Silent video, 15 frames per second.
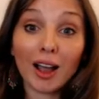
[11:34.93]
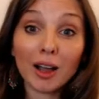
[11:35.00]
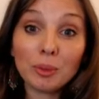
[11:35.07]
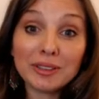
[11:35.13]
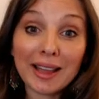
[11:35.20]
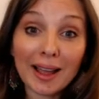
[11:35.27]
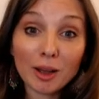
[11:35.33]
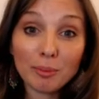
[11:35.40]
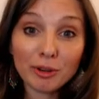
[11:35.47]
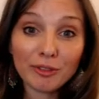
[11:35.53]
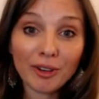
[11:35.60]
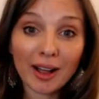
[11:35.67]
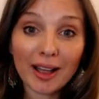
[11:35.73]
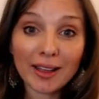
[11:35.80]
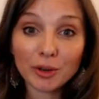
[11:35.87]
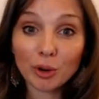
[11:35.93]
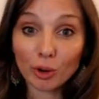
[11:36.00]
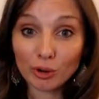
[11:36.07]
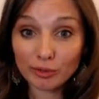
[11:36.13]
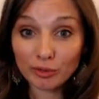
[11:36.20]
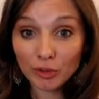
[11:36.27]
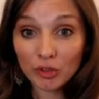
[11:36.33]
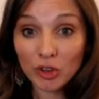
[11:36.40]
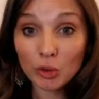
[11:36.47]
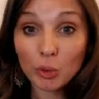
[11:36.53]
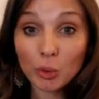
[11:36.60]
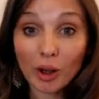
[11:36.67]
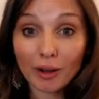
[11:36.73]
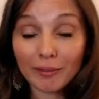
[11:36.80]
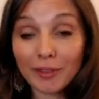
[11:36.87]
I will now provide an overview
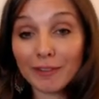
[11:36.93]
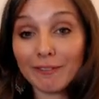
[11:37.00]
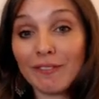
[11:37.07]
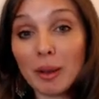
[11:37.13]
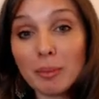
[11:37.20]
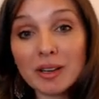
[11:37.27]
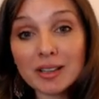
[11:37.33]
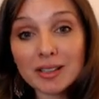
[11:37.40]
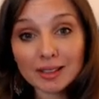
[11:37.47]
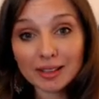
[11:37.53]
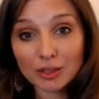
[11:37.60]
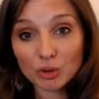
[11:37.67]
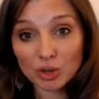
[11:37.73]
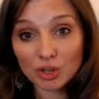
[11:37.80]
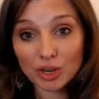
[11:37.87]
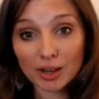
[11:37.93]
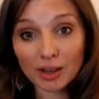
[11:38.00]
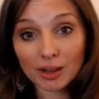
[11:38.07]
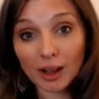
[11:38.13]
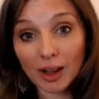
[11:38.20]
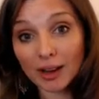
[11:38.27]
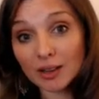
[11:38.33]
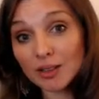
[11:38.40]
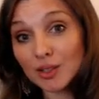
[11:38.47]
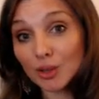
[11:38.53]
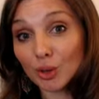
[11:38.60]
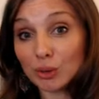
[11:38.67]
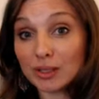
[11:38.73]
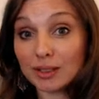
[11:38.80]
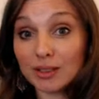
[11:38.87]
of the feminist literature I
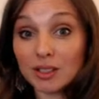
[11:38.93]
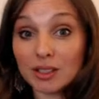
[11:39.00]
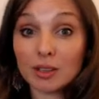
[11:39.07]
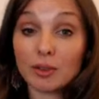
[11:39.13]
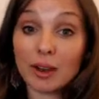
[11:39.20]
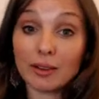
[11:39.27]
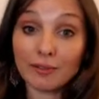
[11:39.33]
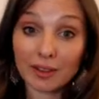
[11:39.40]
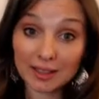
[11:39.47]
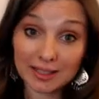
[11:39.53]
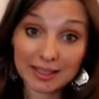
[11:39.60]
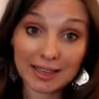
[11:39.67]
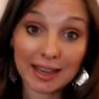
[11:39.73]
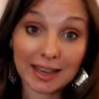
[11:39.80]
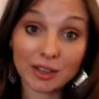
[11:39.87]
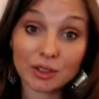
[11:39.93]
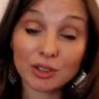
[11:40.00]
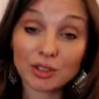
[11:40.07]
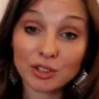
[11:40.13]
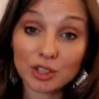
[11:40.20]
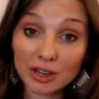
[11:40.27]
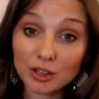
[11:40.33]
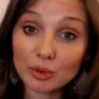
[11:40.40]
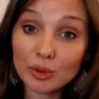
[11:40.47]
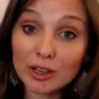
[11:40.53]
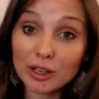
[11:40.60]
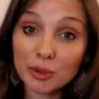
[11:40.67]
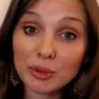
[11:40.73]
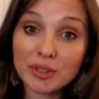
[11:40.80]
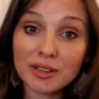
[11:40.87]
consulted to investigate
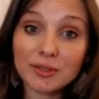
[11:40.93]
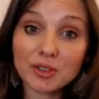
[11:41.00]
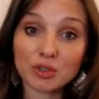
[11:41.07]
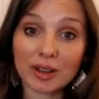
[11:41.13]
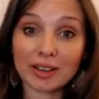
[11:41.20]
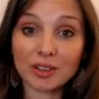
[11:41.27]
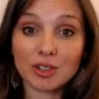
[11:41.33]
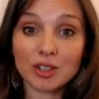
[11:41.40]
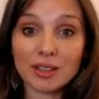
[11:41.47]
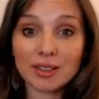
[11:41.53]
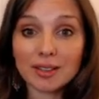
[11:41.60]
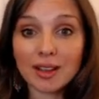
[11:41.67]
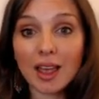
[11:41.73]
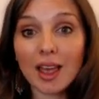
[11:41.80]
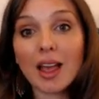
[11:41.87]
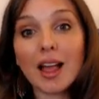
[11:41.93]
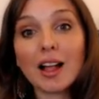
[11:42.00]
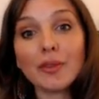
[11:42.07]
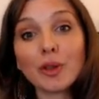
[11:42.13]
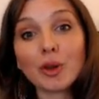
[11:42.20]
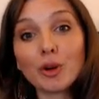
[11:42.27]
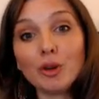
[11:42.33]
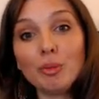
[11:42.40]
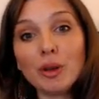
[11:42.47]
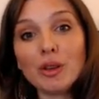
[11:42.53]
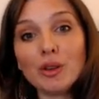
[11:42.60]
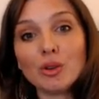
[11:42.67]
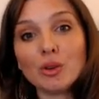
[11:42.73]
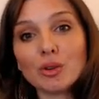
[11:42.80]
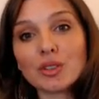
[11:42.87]
gender-inclusive strategies that could be
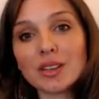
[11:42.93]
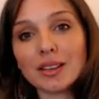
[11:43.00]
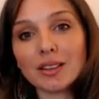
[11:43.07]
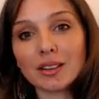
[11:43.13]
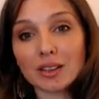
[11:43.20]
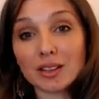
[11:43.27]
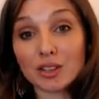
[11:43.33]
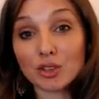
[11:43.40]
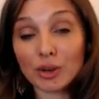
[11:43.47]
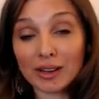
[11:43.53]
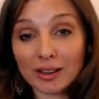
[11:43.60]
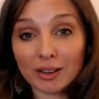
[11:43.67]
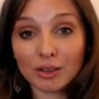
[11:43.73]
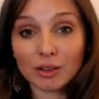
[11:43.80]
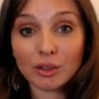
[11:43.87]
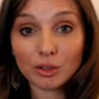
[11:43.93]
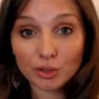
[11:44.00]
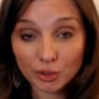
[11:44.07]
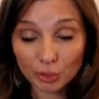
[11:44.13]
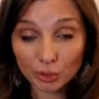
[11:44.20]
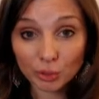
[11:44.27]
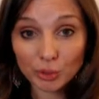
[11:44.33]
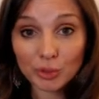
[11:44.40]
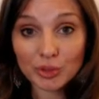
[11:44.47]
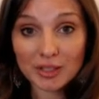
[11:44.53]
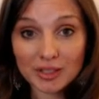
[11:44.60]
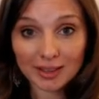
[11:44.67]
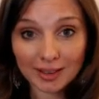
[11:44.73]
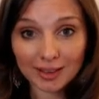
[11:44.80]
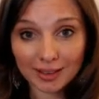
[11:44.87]
used in an Australian school
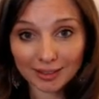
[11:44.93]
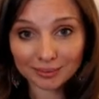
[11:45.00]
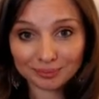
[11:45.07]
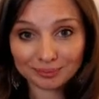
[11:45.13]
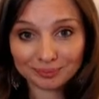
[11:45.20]
setting.